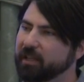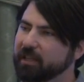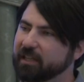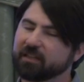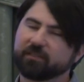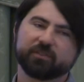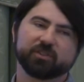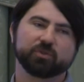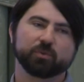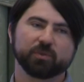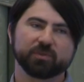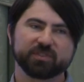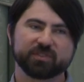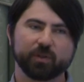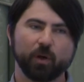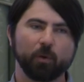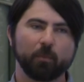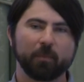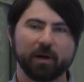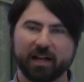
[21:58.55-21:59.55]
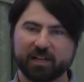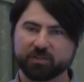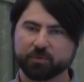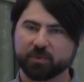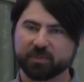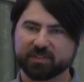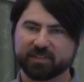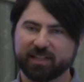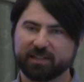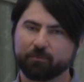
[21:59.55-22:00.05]
individual salt
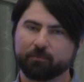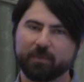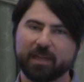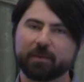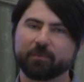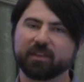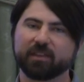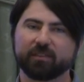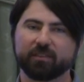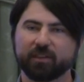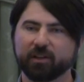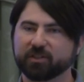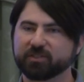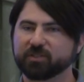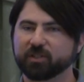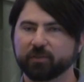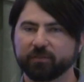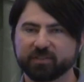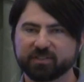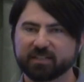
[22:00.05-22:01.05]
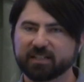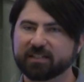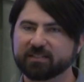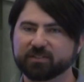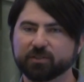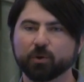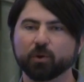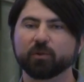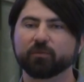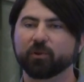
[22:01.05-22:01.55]
modules that maybe their service
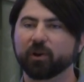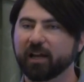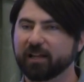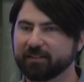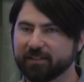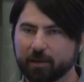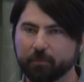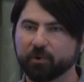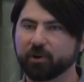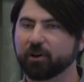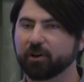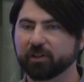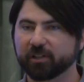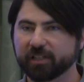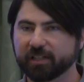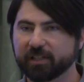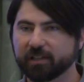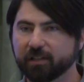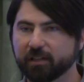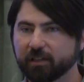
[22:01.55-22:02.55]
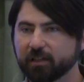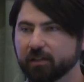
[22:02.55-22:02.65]
needs to override temporarily.